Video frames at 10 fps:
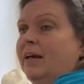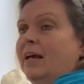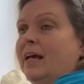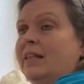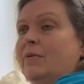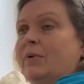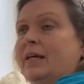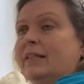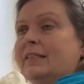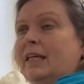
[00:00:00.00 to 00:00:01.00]
And then we
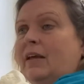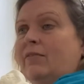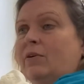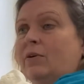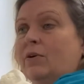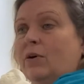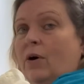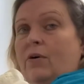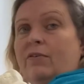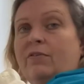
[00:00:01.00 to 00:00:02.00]
can see if you can
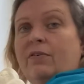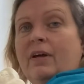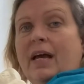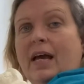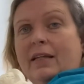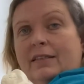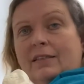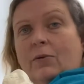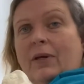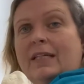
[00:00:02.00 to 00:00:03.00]
cough and
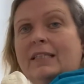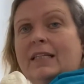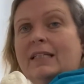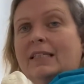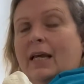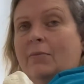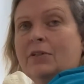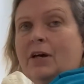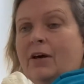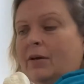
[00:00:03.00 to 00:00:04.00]
squeeze at the same
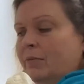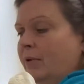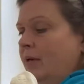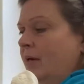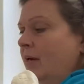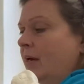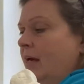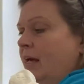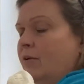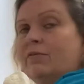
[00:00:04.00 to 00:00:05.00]
time.
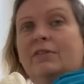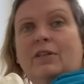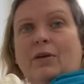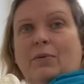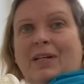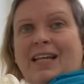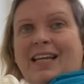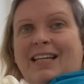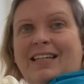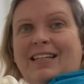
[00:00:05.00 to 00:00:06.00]
And obviously we
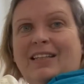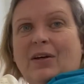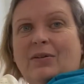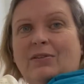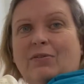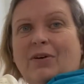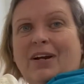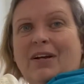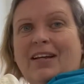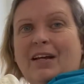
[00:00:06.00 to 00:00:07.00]
need those for
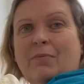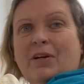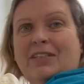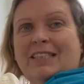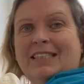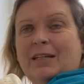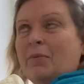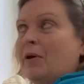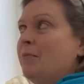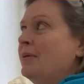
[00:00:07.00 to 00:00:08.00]
our emergency
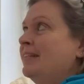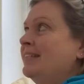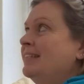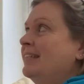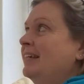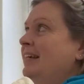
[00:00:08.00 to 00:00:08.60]
moments.